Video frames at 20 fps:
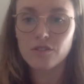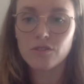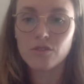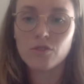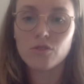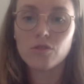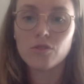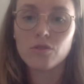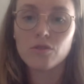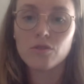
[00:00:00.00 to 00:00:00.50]

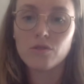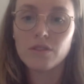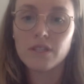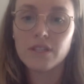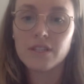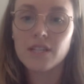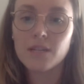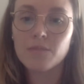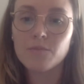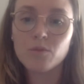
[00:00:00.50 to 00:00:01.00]
So the
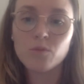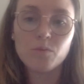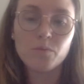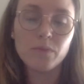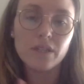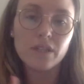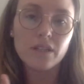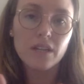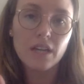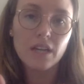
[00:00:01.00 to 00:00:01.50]
example would
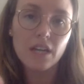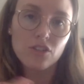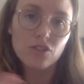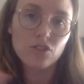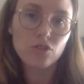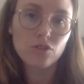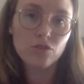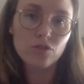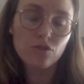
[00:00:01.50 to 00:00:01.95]
be cache